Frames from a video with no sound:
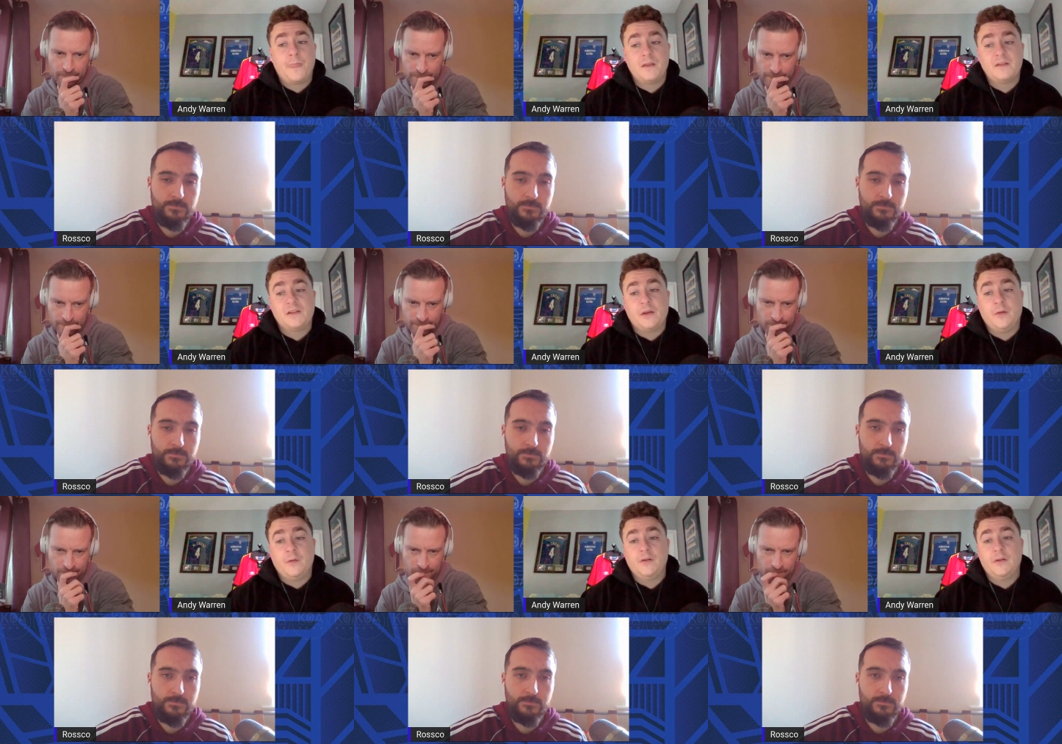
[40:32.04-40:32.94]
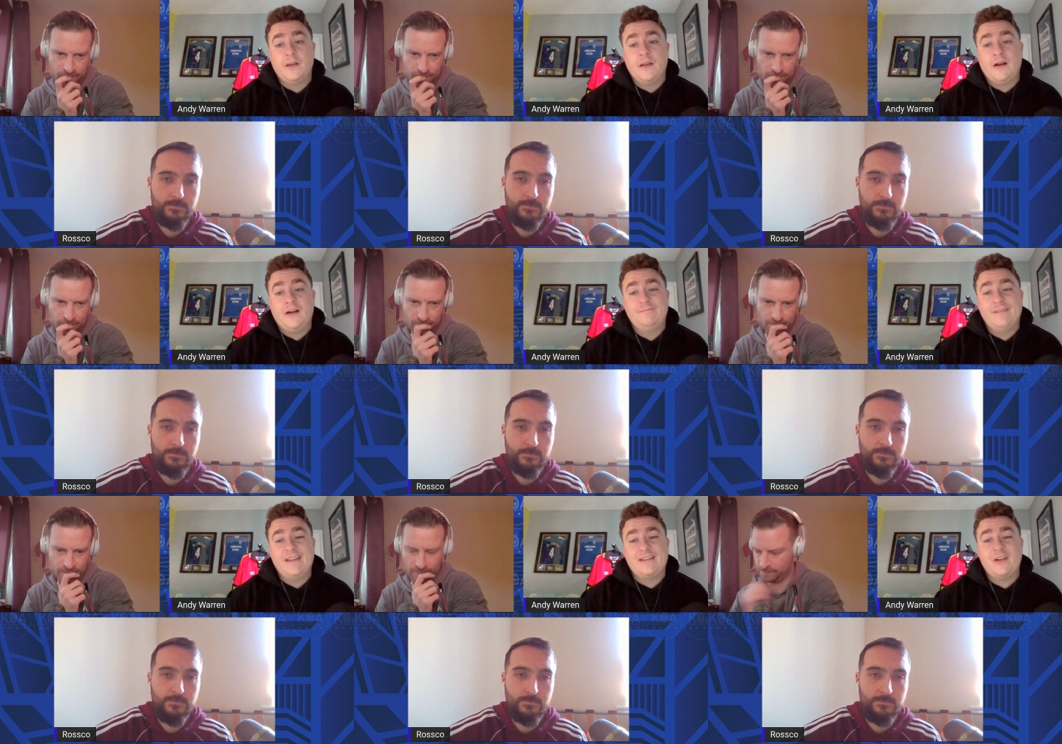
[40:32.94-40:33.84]
Speaker 1: So
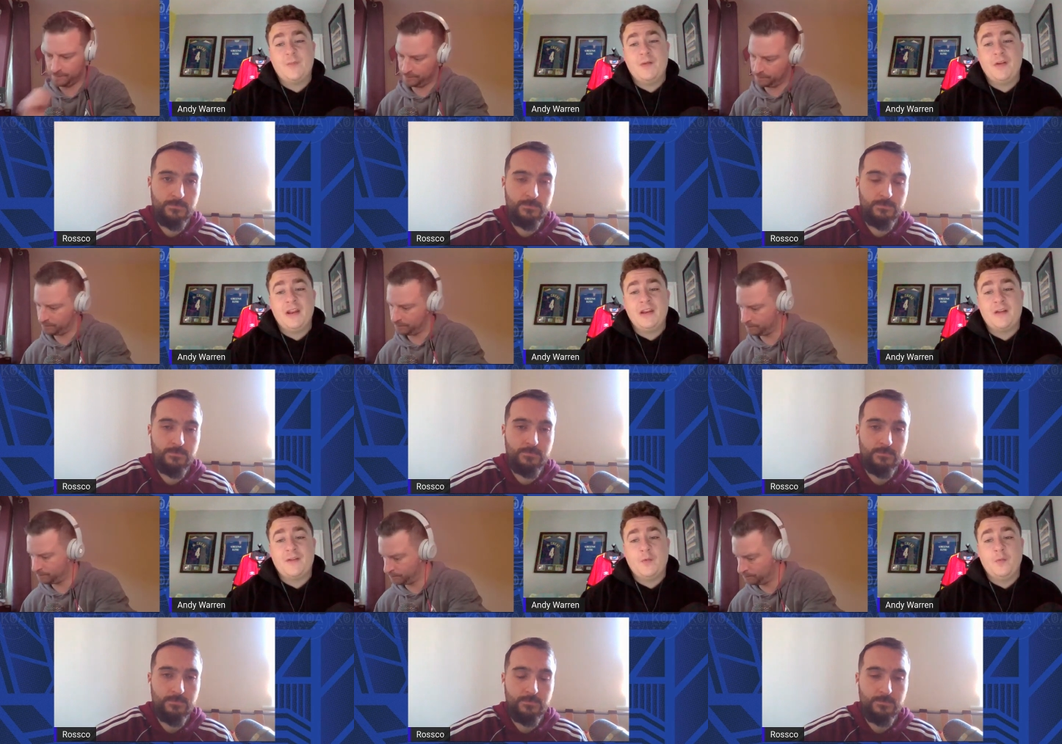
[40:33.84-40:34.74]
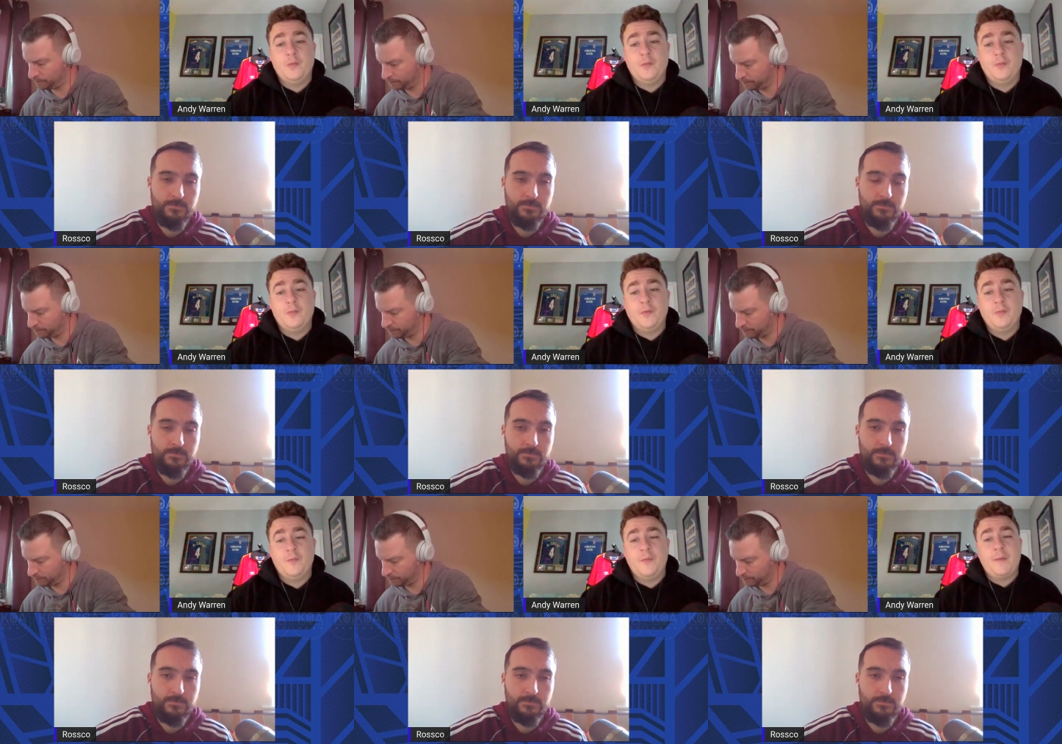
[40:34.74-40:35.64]
it's going to be a really. I think
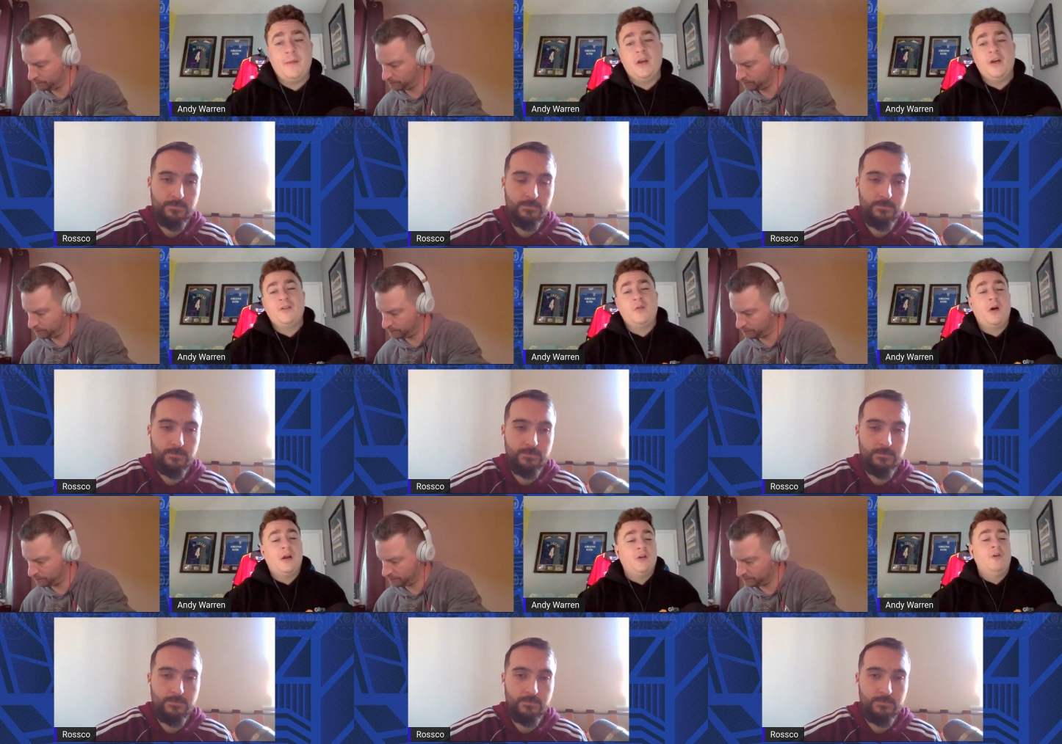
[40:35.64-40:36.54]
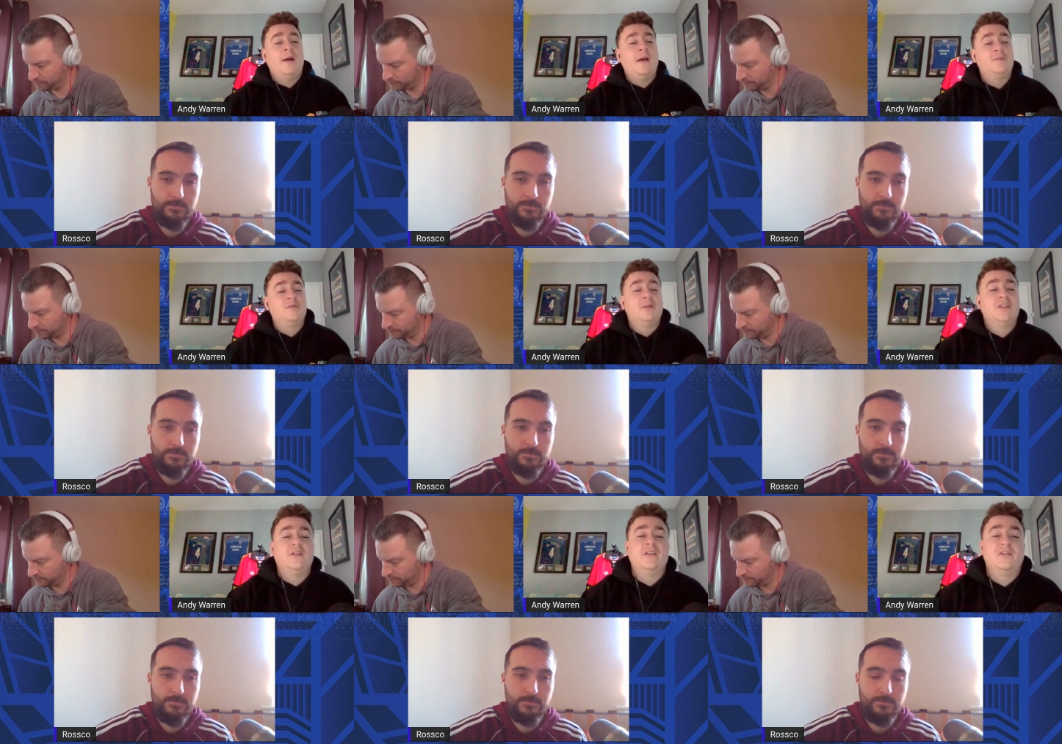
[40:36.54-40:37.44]
we'll maybe learn quite a lot about Ipswich
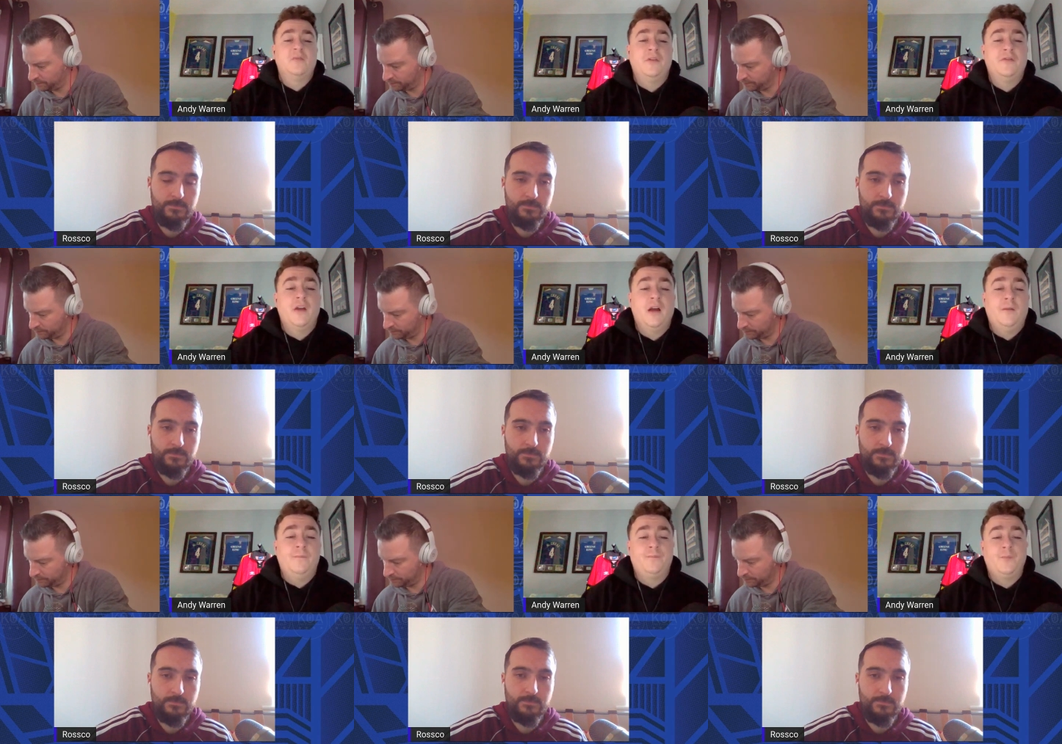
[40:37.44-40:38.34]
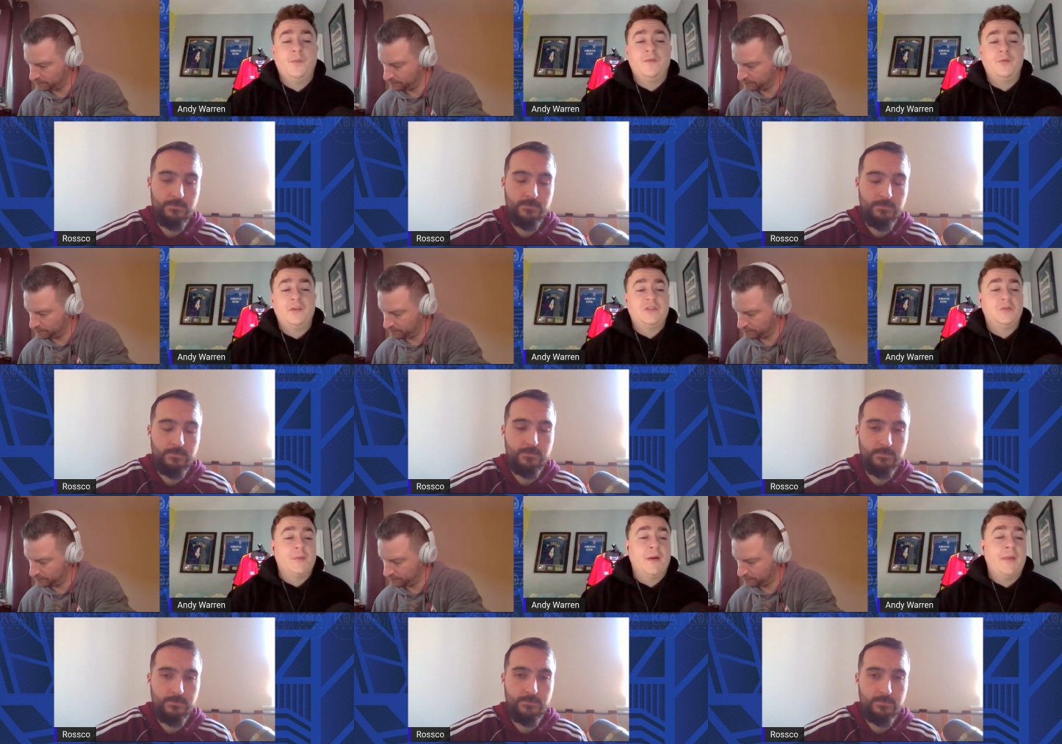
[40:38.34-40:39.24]
in this one. We've already
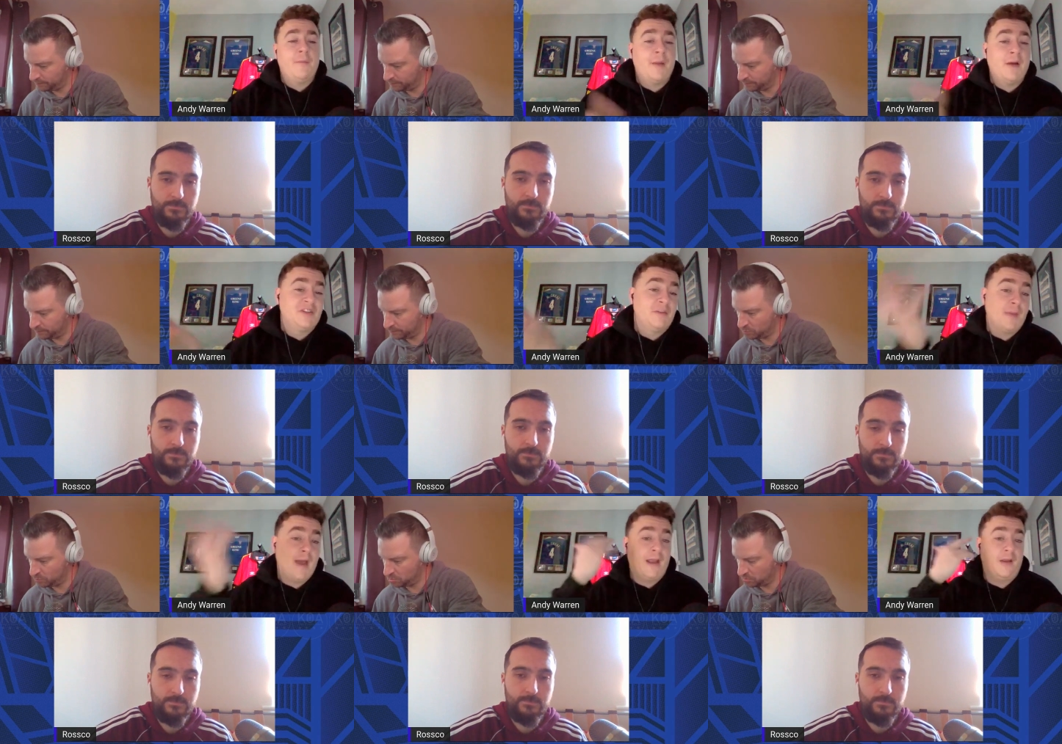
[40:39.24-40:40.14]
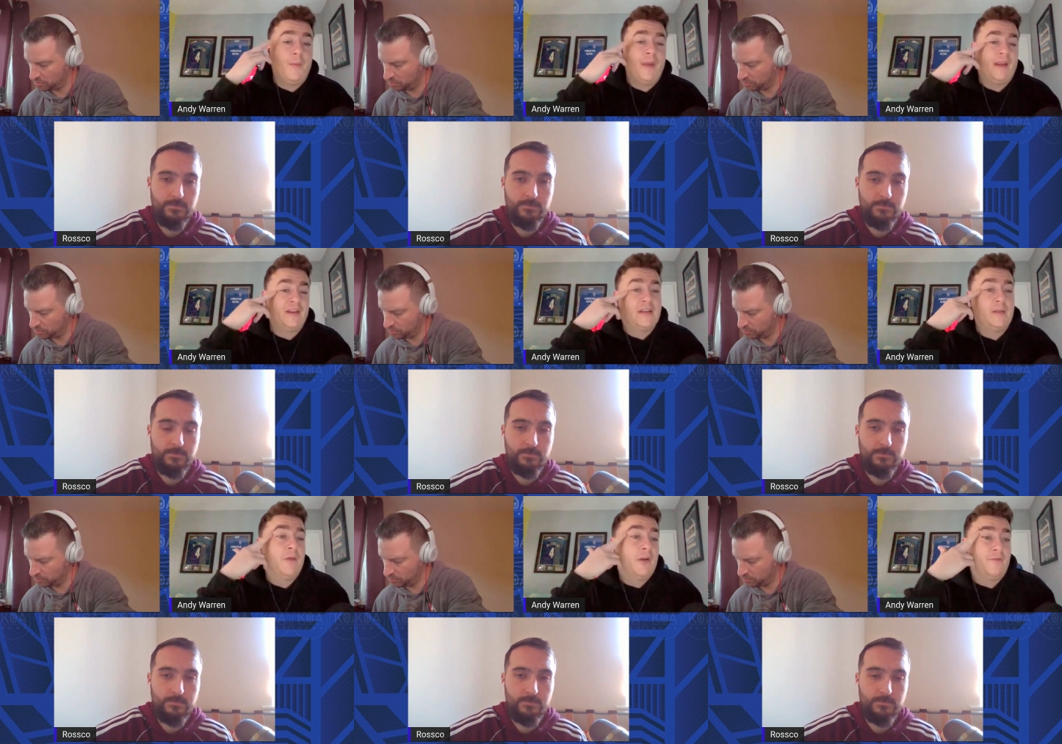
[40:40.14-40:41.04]
talked about them bouncing back and being a team
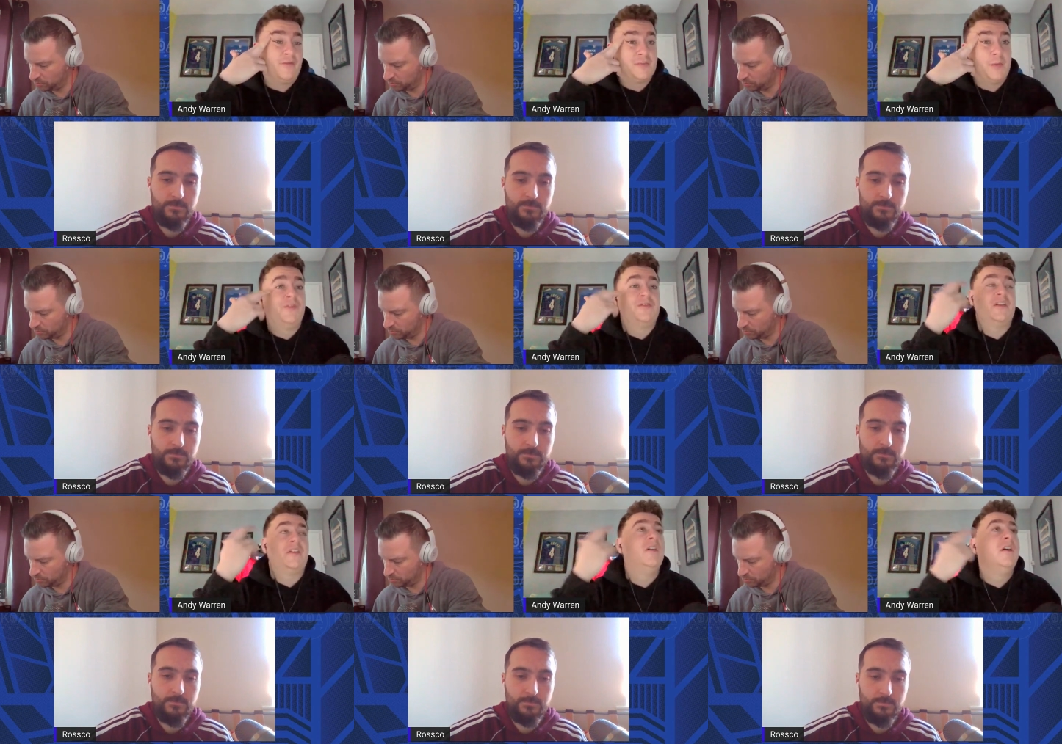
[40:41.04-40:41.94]
that can respond to